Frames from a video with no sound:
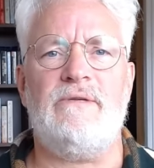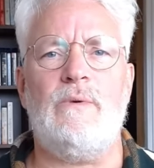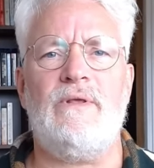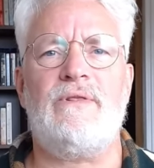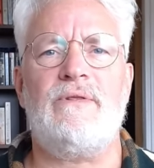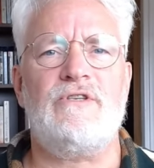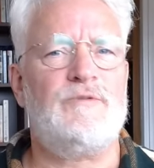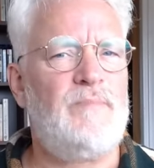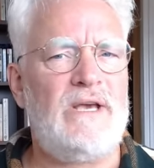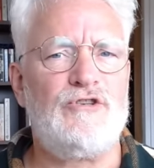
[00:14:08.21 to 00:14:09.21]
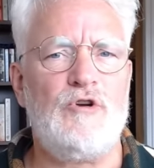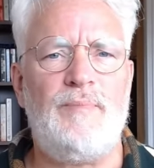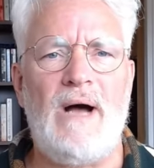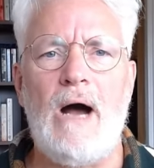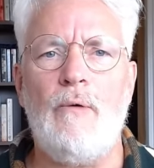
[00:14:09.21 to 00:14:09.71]
with special
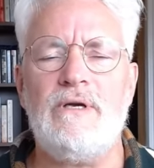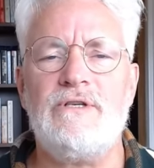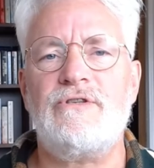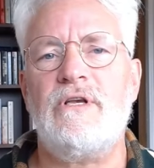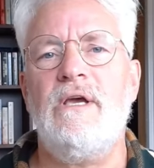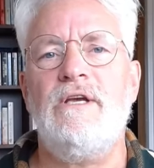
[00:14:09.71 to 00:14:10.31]
powers